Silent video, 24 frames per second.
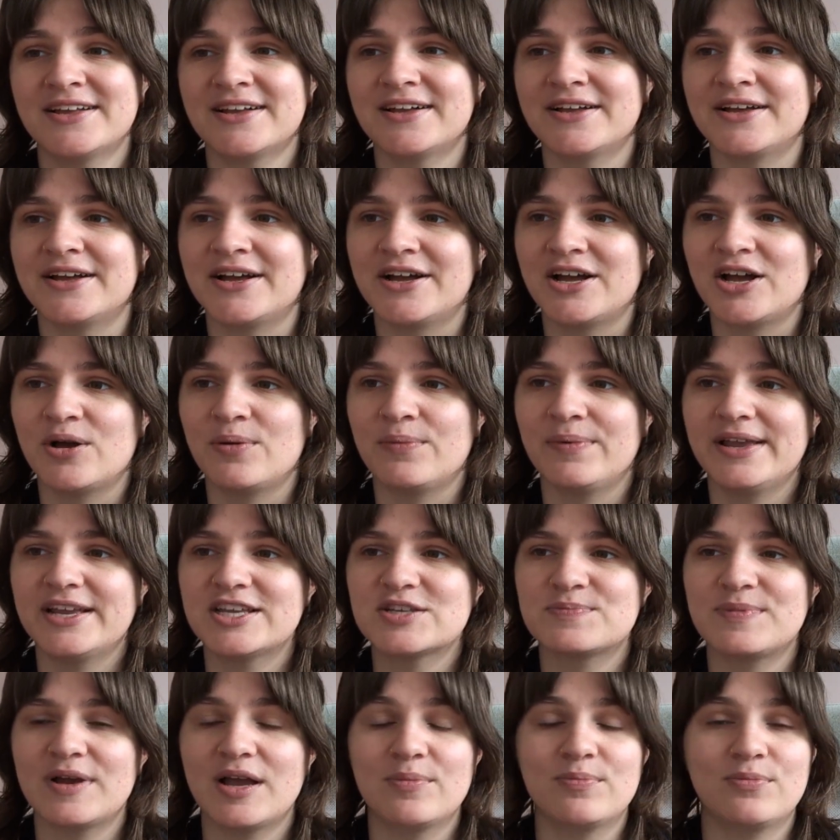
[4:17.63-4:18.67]

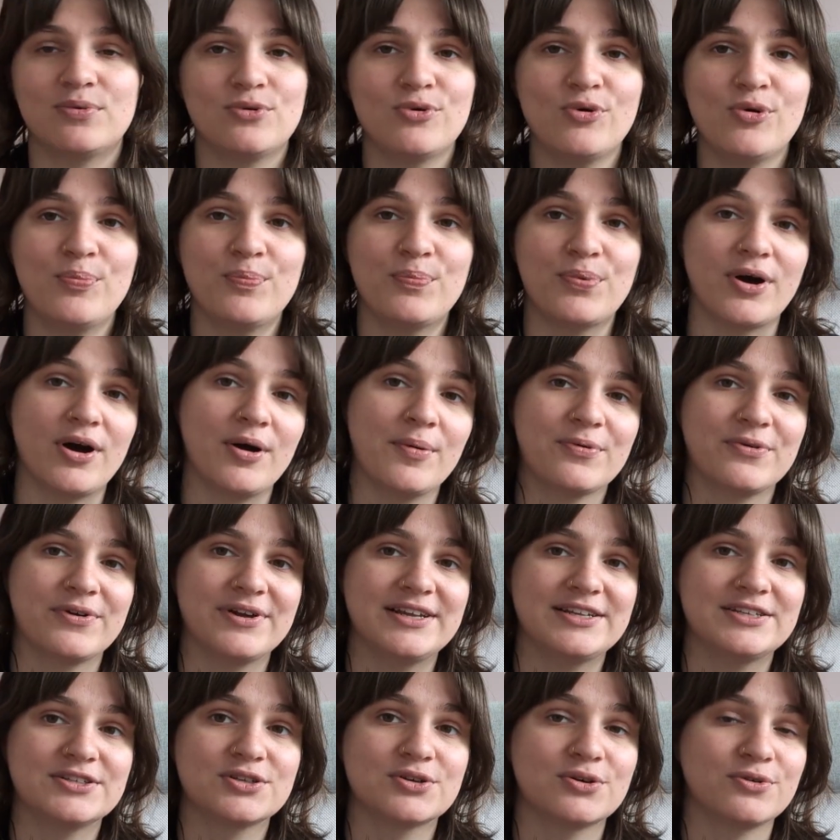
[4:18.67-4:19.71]
It's by Blue Paw
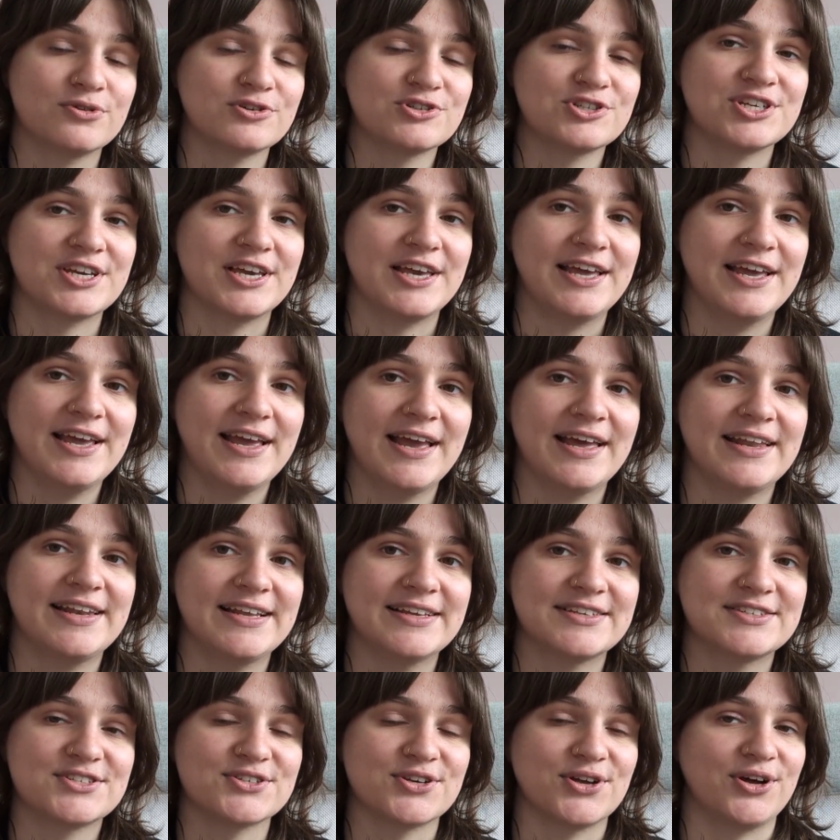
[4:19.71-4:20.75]
Print Crochet, and
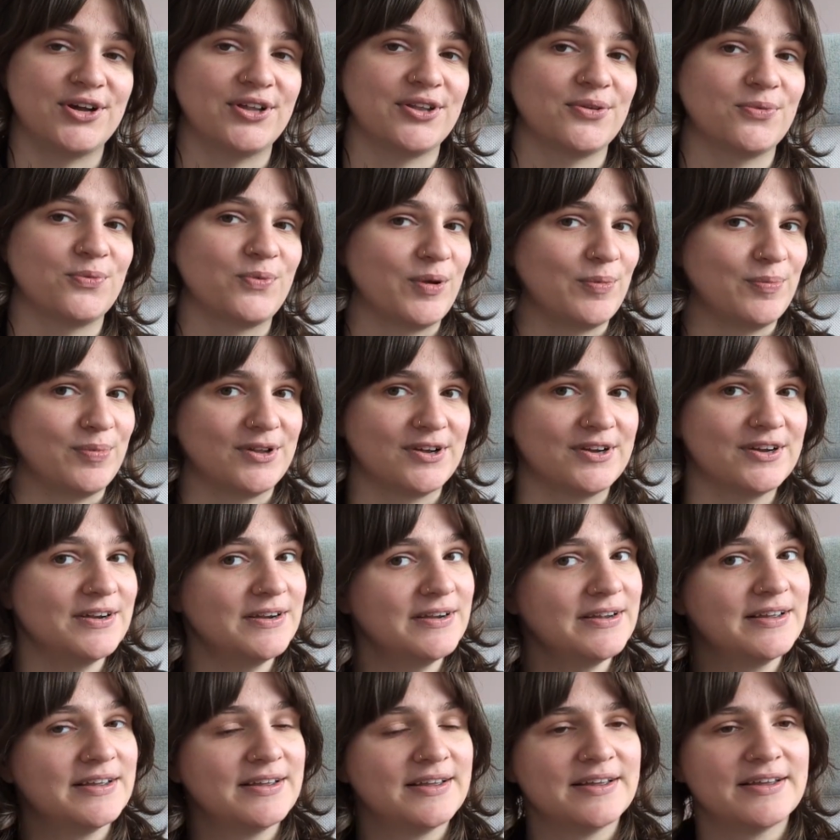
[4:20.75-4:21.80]
it's on
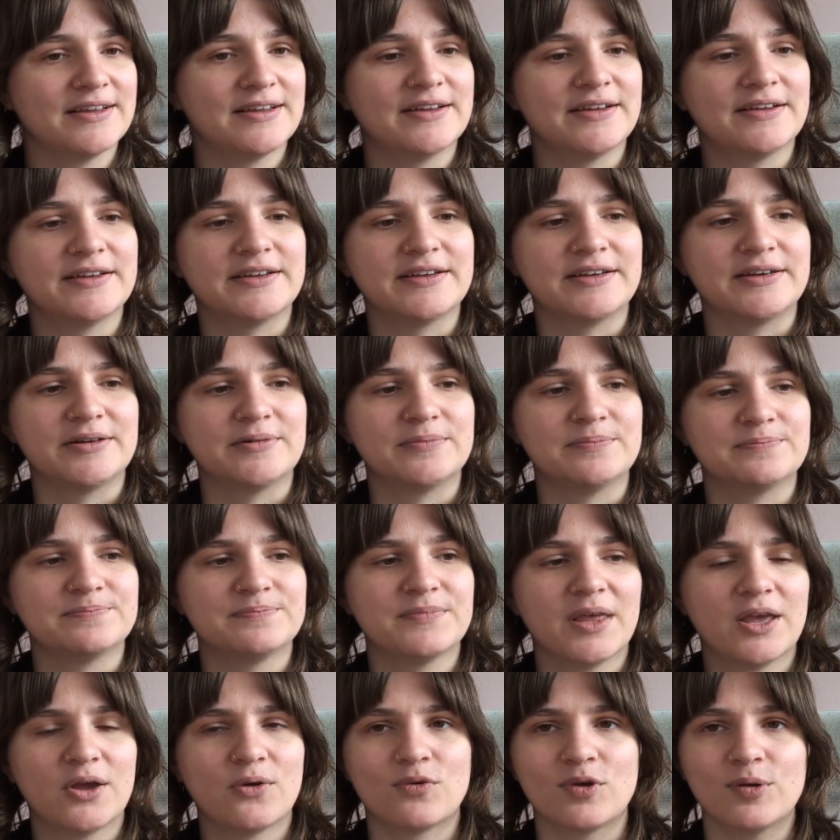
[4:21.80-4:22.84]
Ribbler.
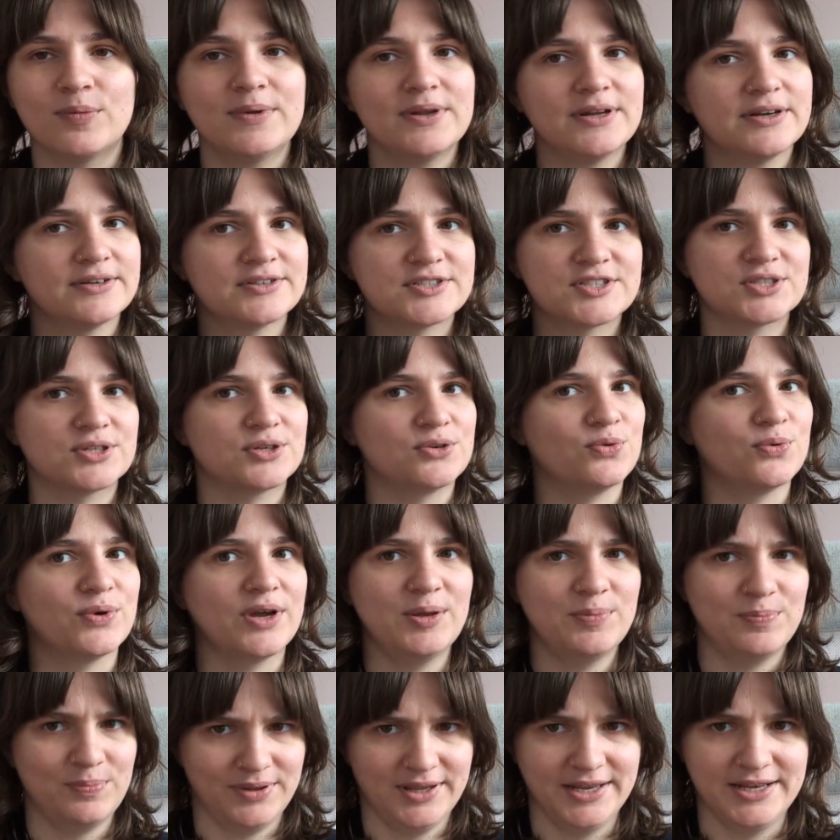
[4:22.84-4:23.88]
Ribbler is a
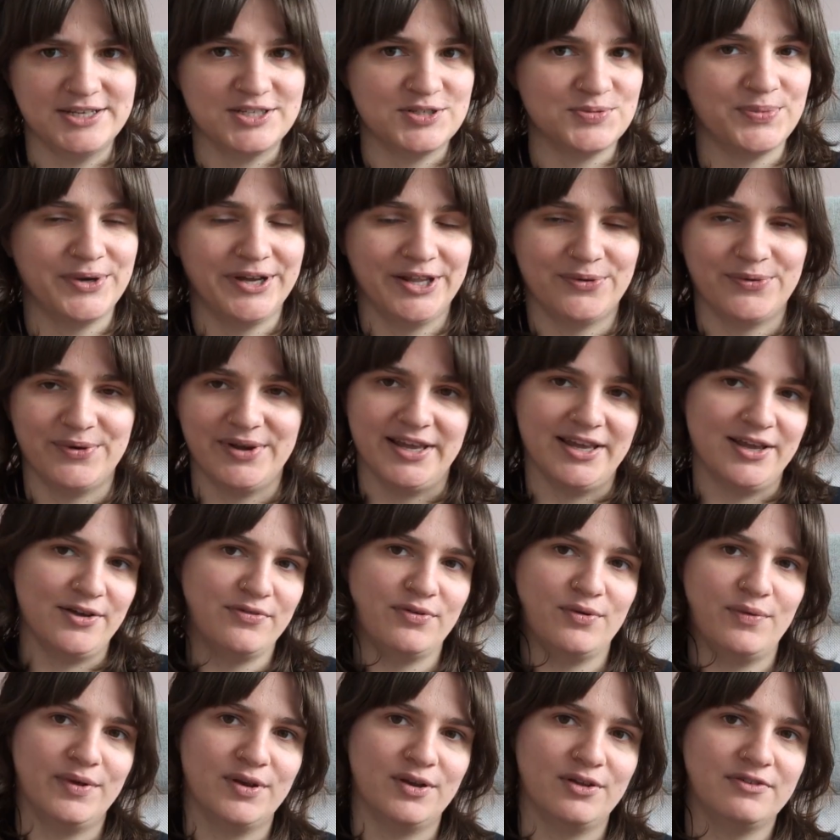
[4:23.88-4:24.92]
great place, by the way,
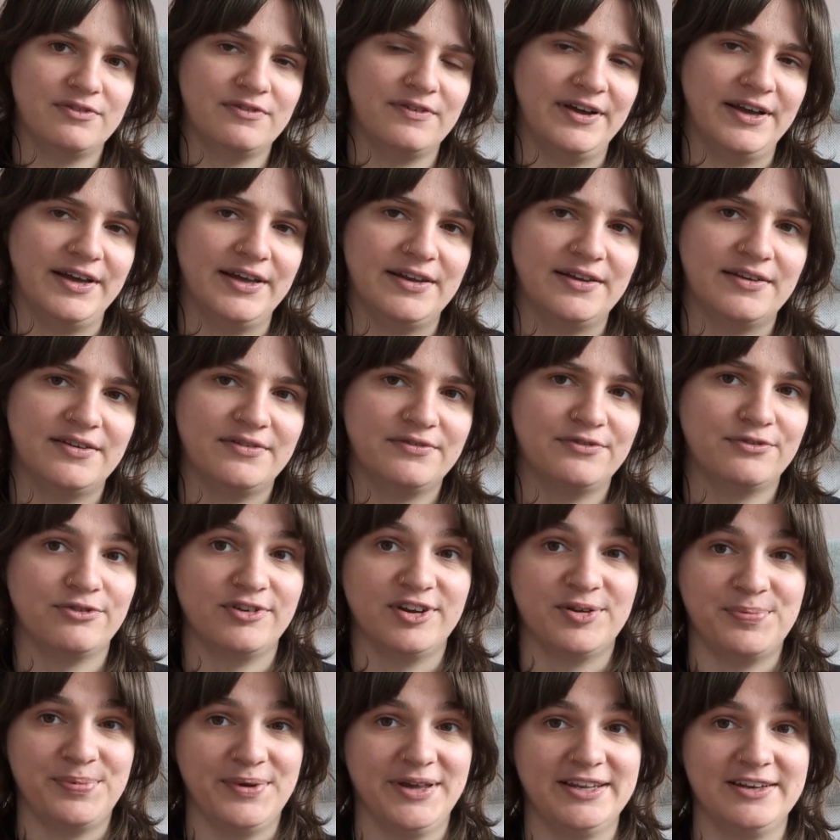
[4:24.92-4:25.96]
if you want to find
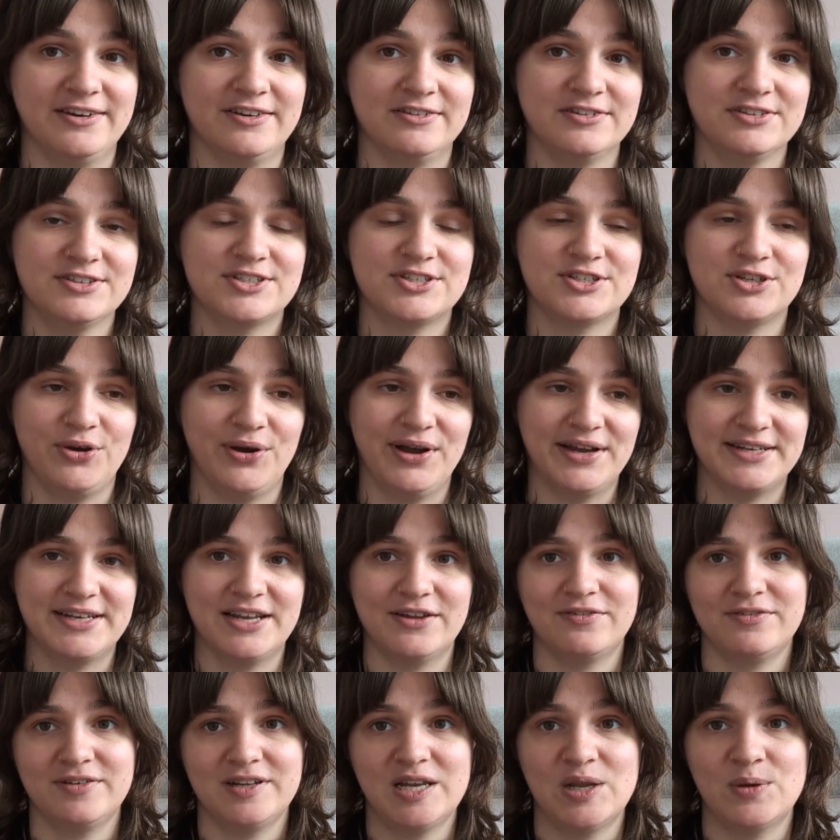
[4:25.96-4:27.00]
free patterns, so I
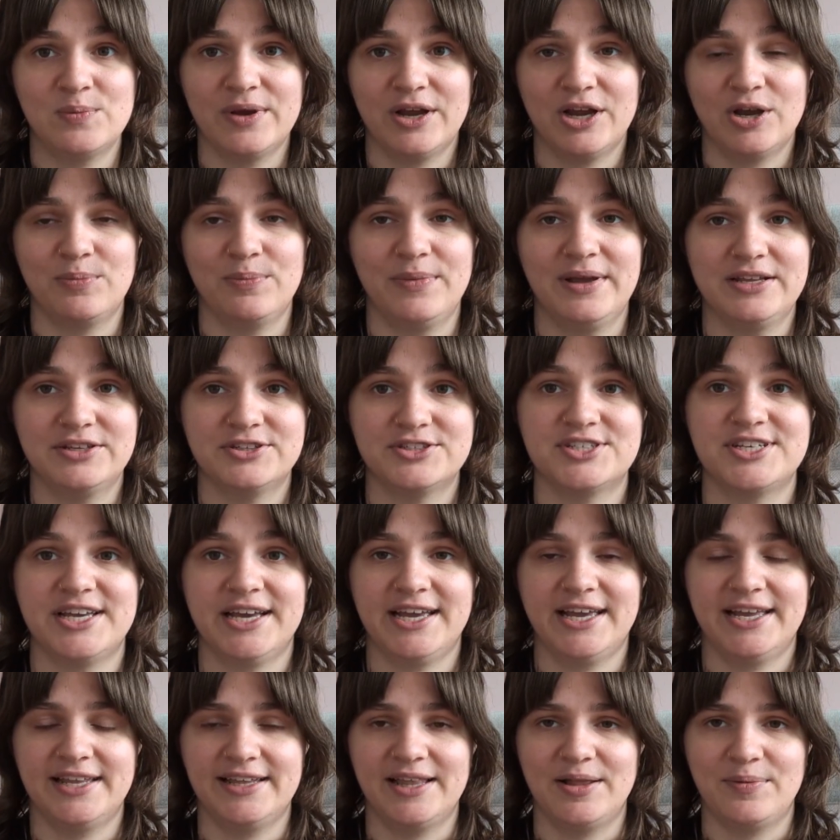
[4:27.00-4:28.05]
definitely recommend
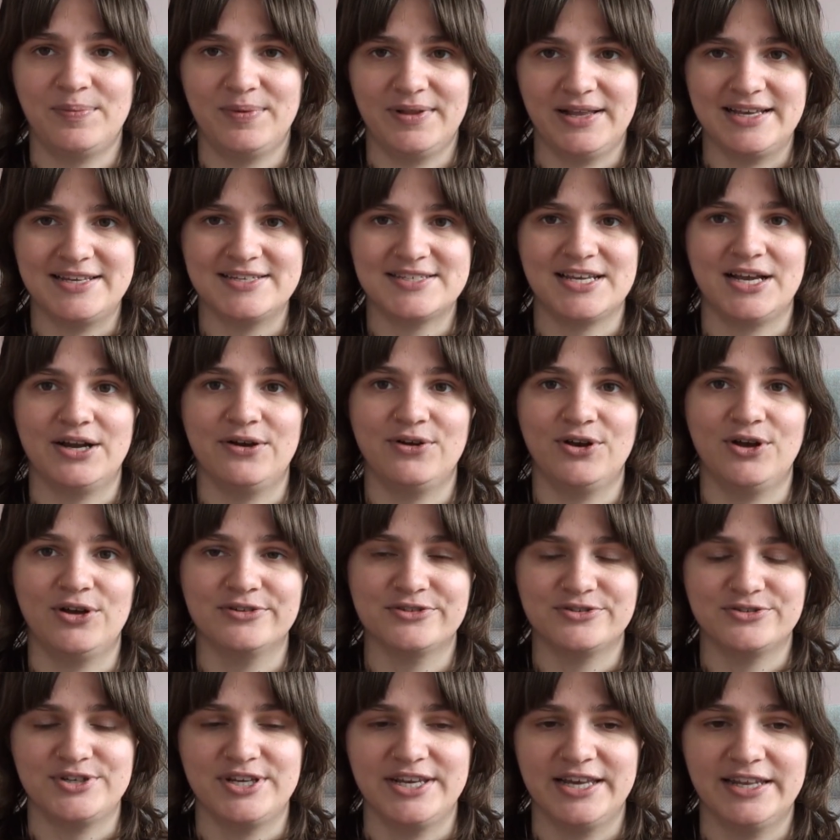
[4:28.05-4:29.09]
checking that place out
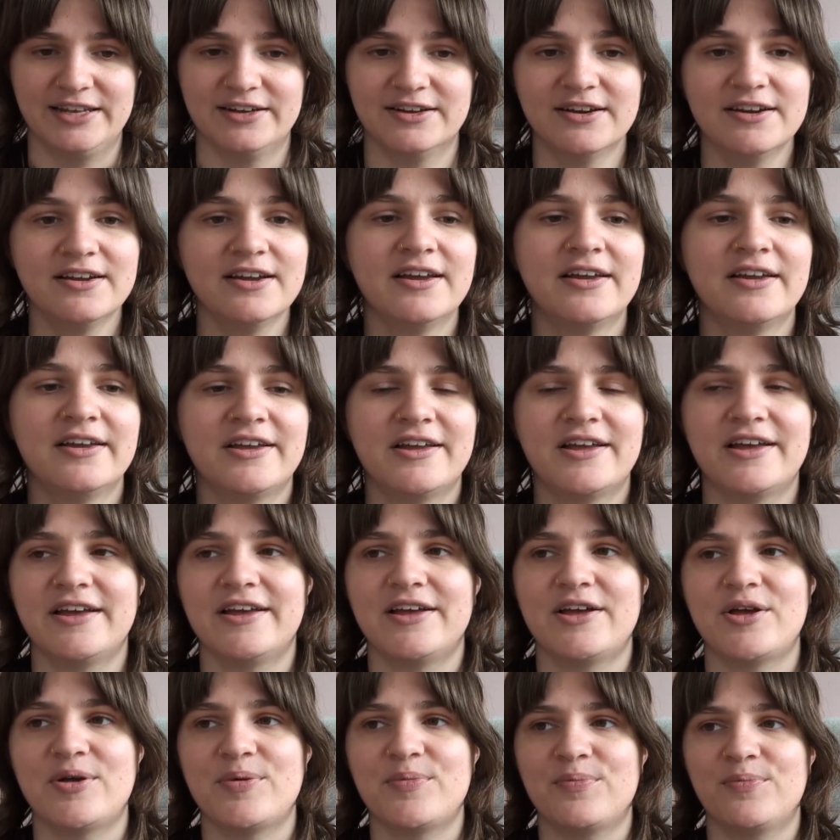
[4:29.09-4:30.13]
altogether.
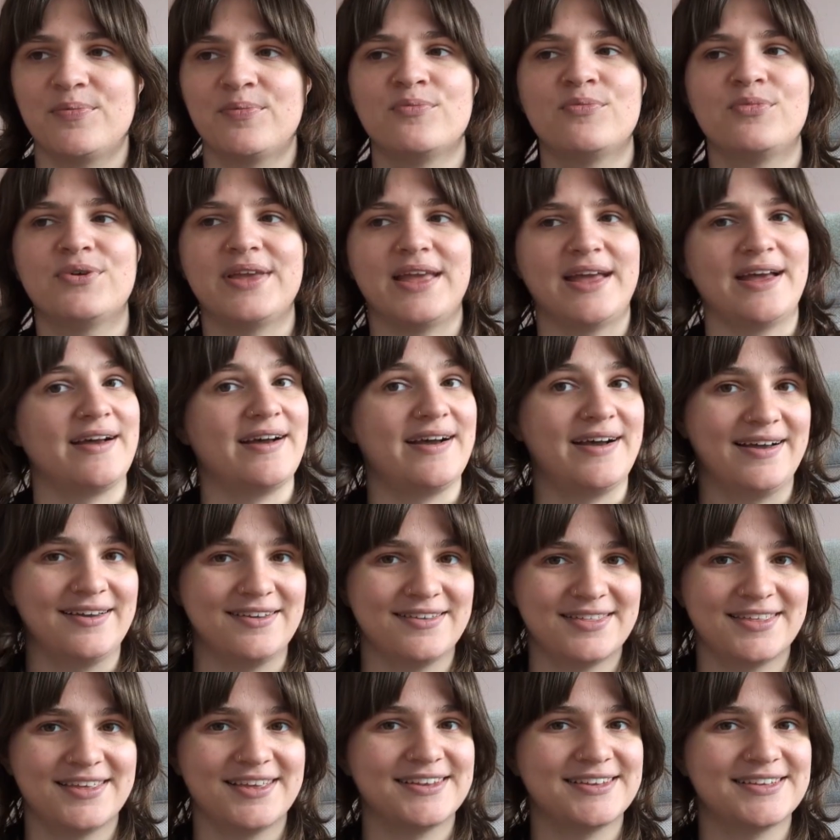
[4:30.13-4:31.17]
But yeah, I
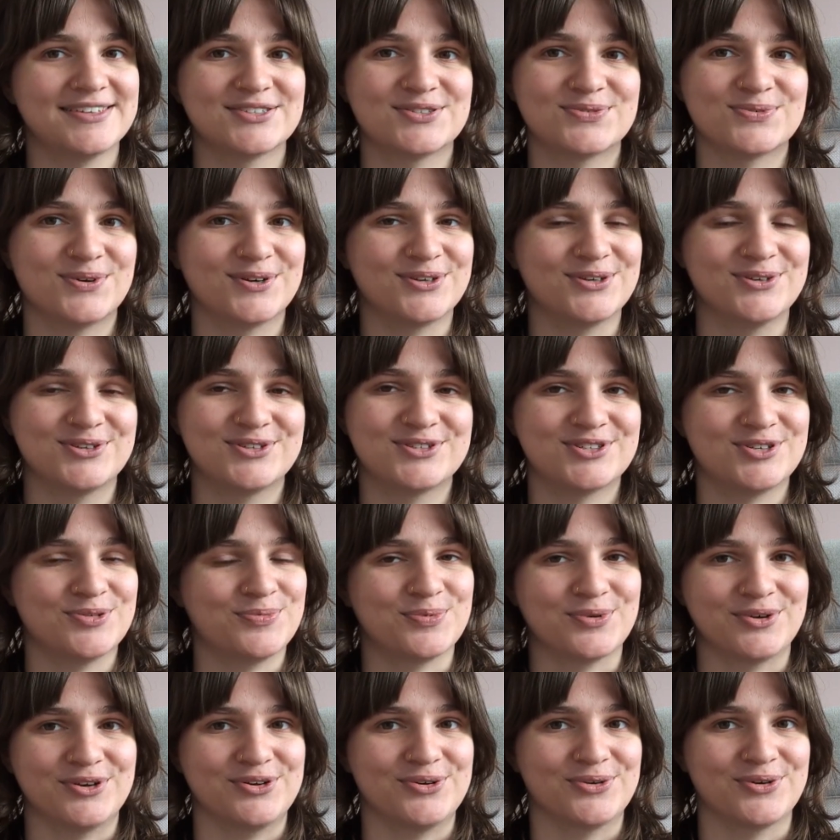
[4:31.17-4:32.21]
think this one looks
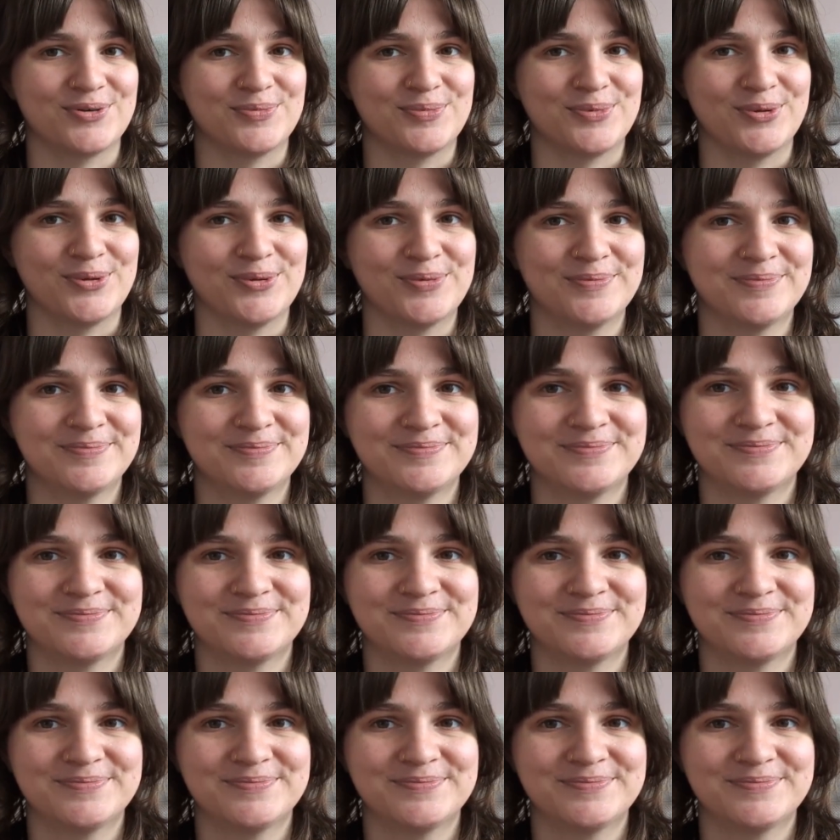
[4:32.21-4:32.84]
super adorable.